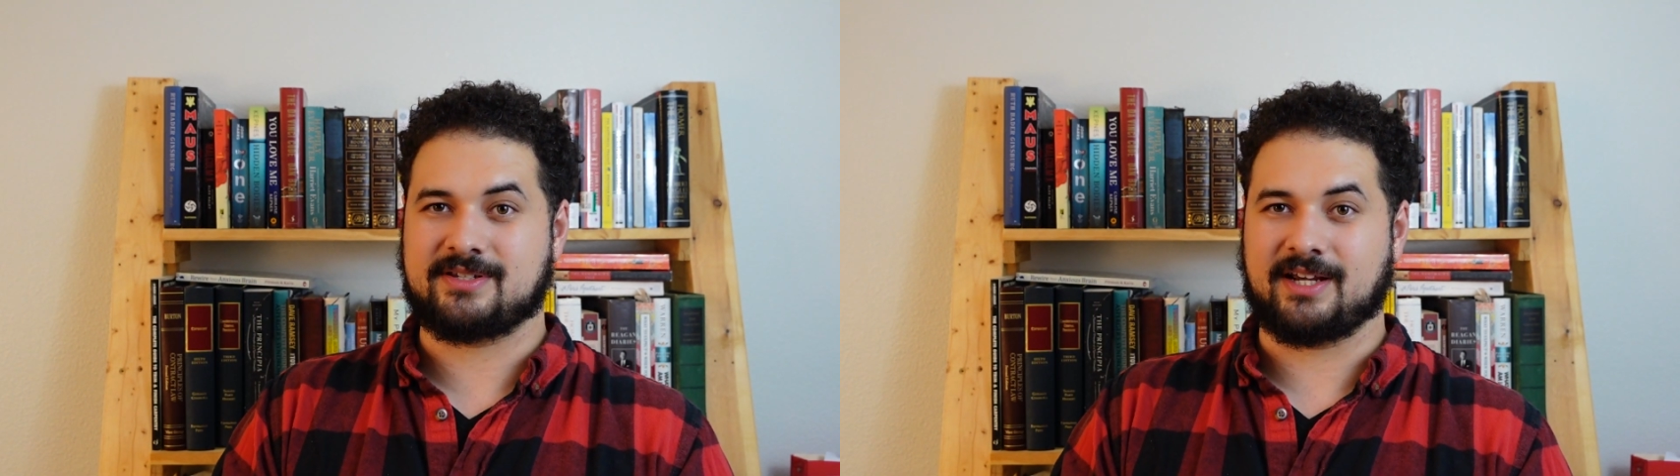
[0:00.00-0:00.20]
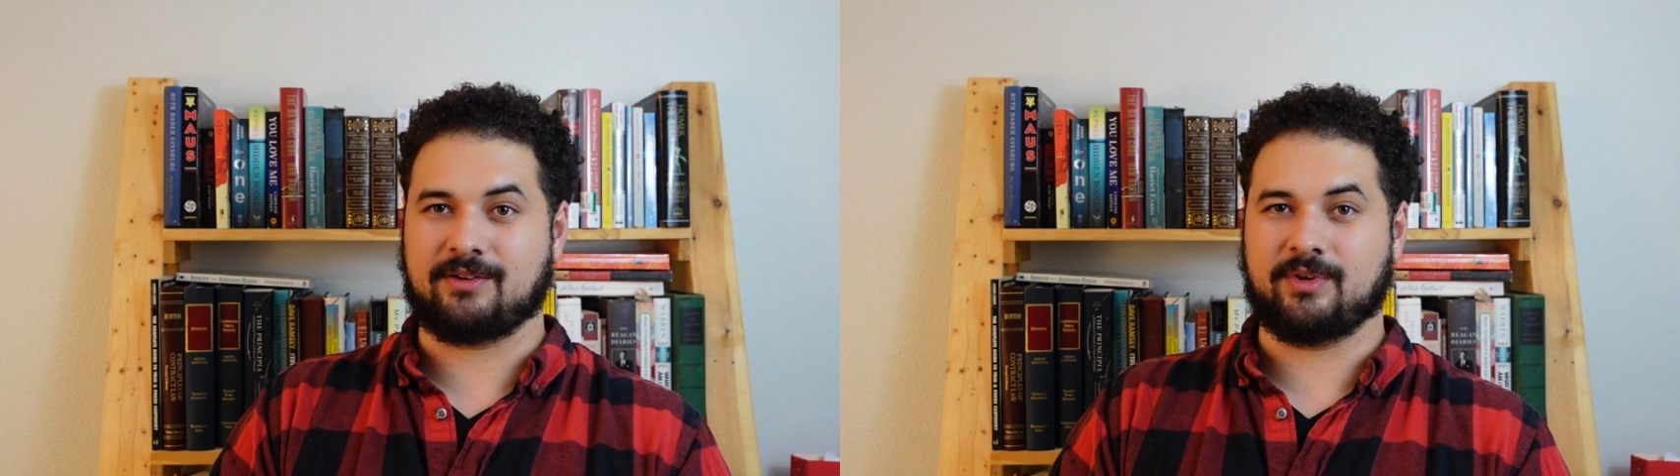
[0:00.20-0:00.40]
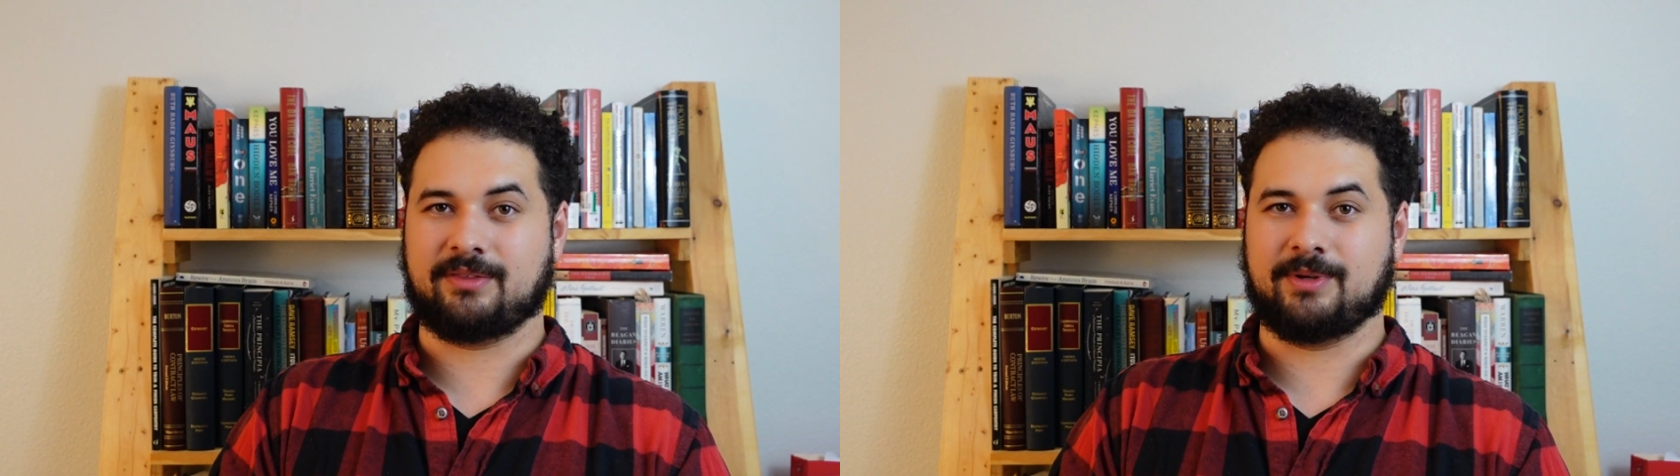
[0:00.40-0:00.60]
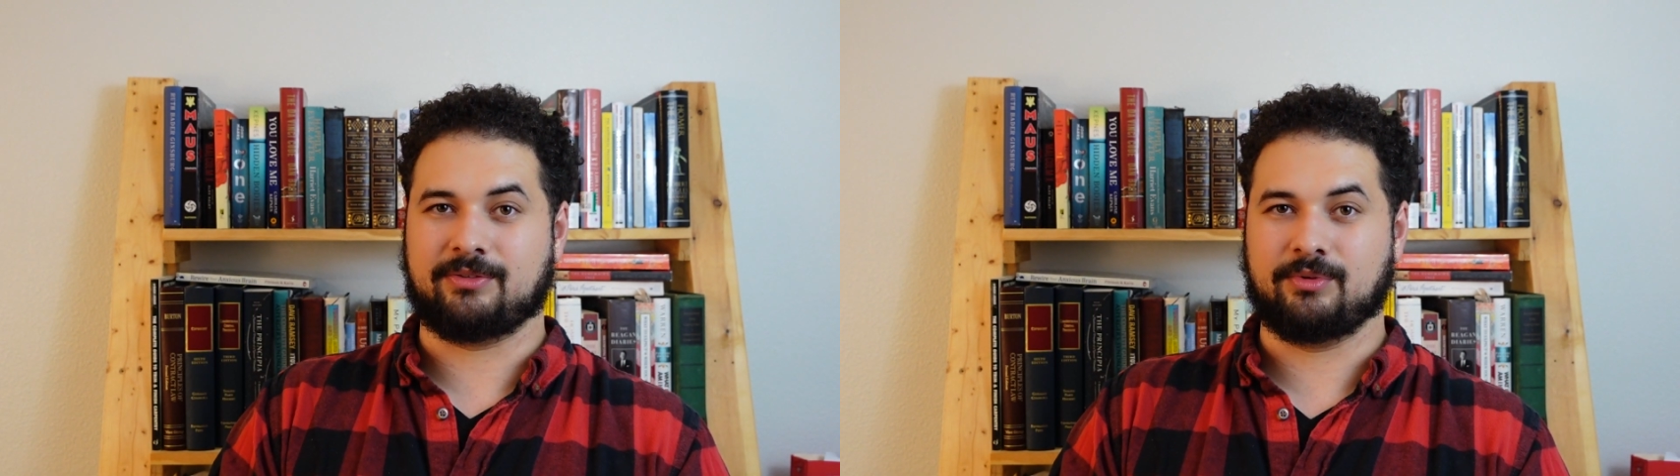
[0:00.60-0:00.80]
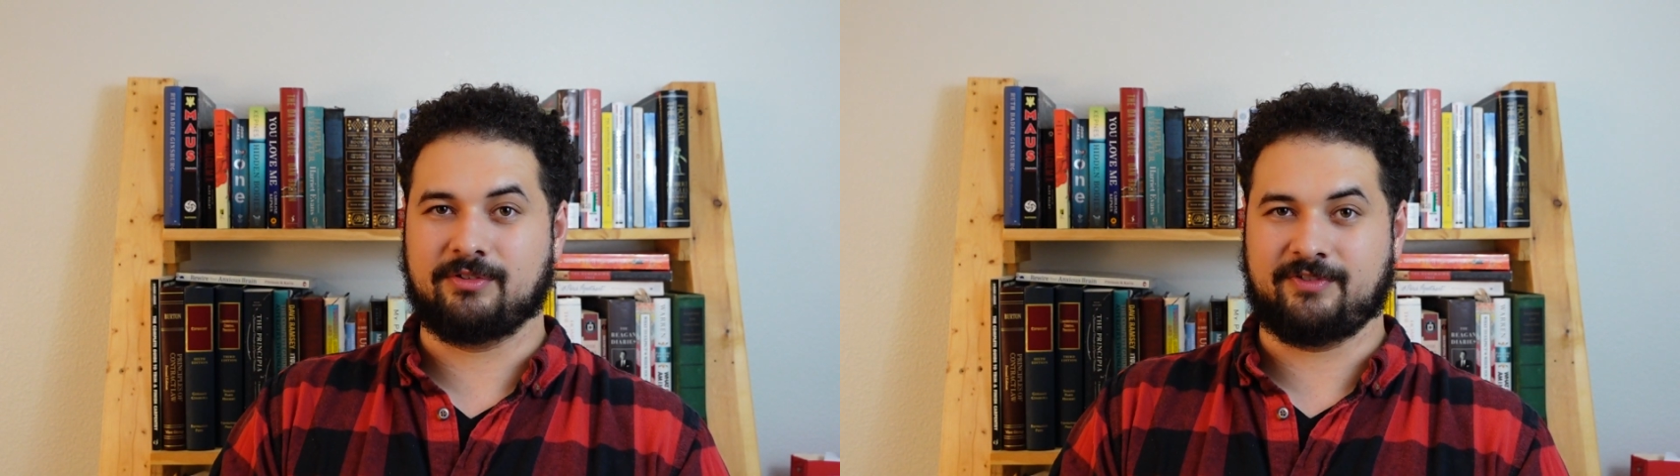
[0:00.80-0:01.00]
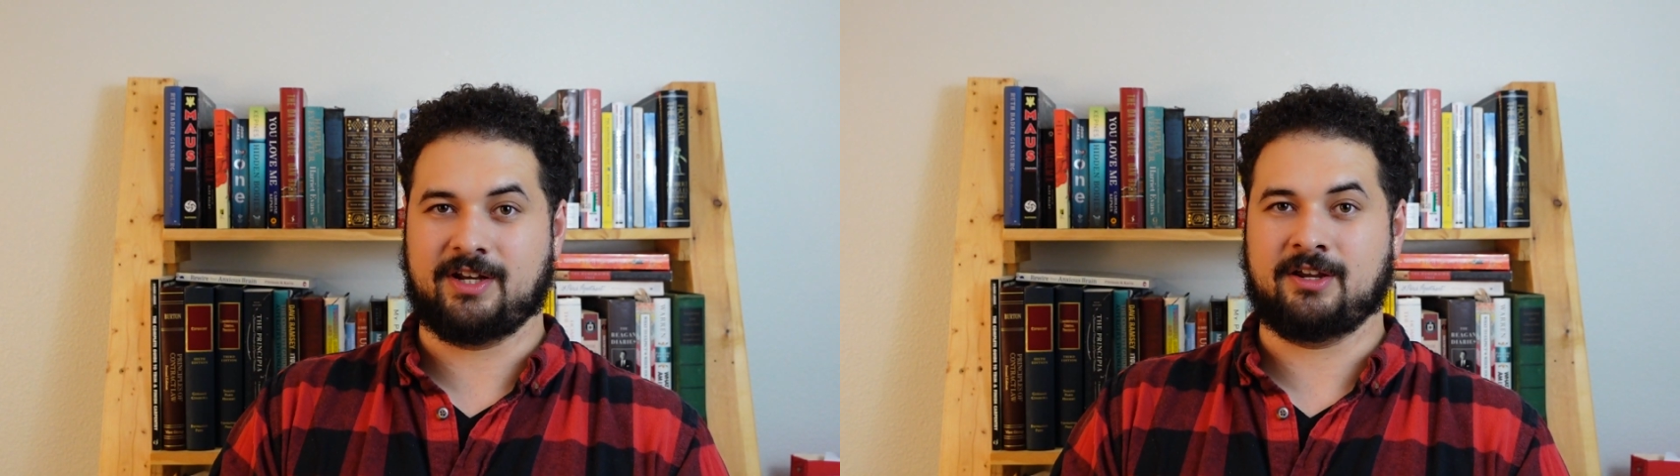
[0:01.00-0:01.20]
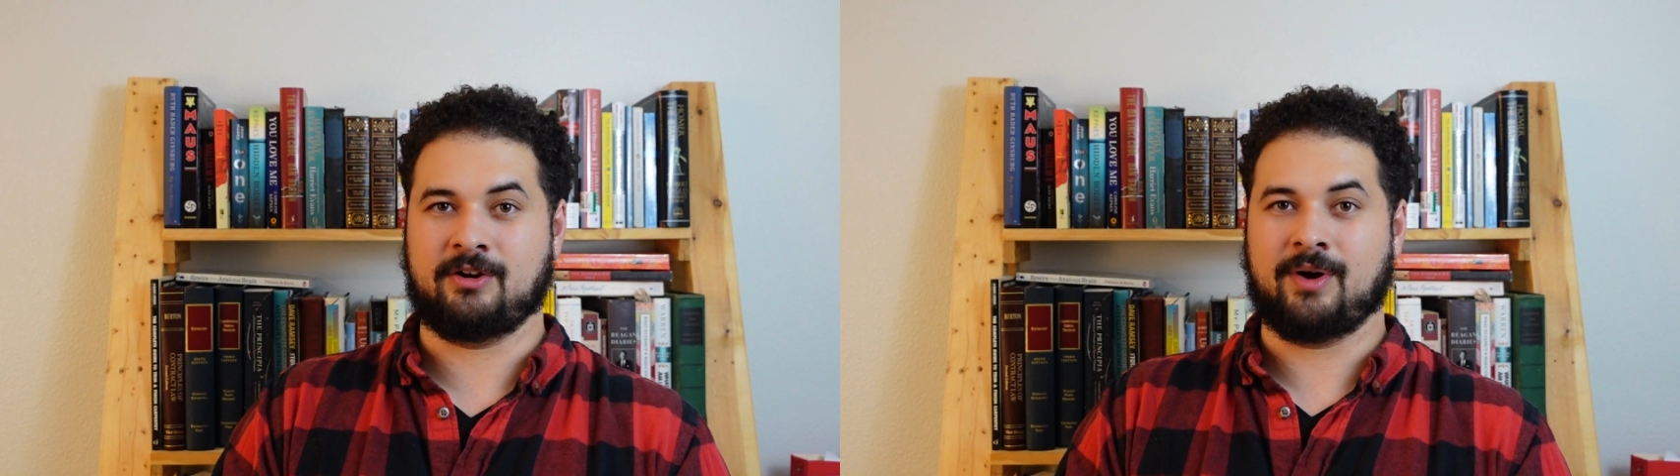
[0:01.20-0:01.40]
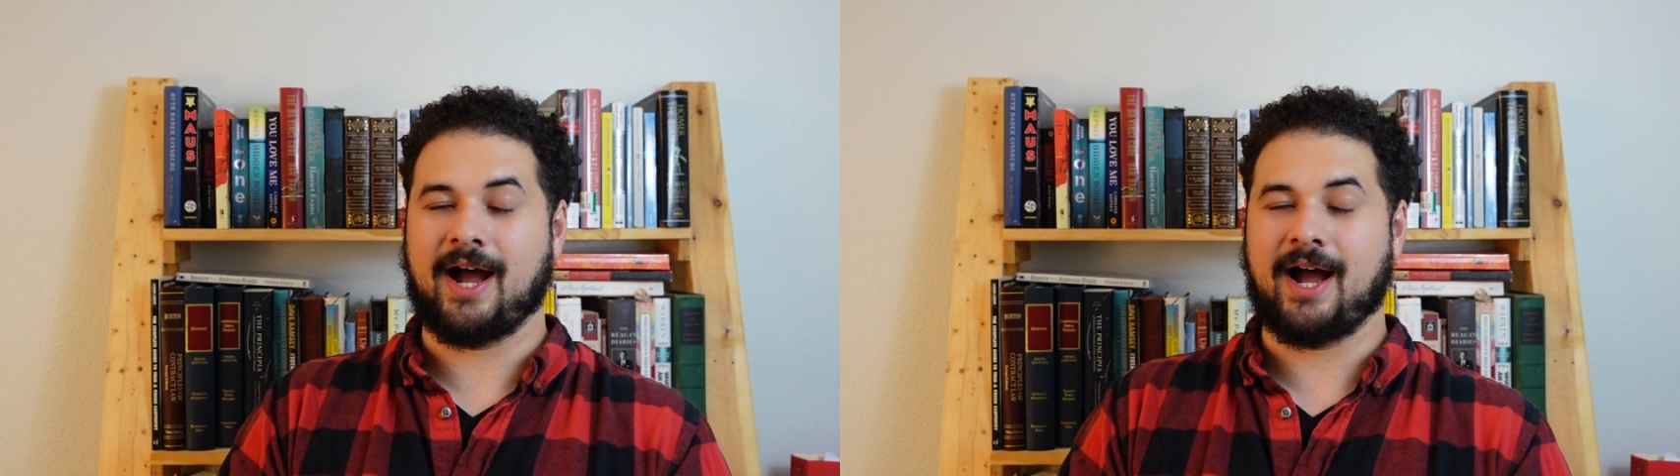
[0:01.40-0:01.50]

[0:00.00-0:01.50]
sticking with me through the video.